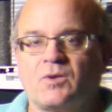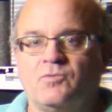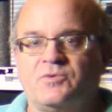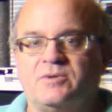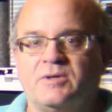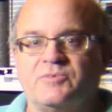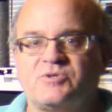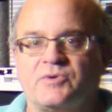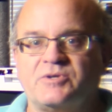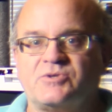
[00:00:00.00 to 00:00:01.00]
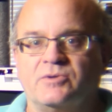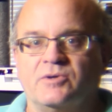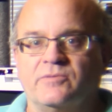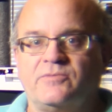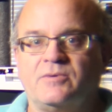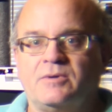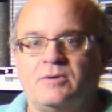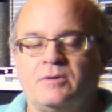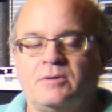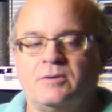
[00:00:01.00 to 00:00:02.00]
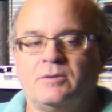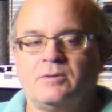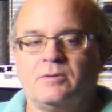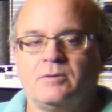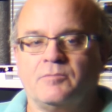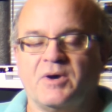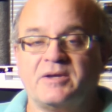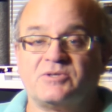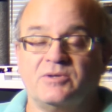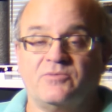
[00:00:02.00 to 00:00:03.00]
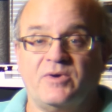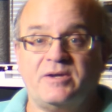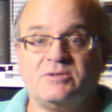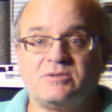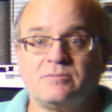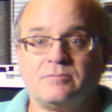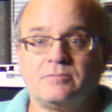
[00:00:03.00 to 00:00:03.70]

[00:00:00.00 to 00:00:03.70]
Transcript: with a demonstration of mics in phase,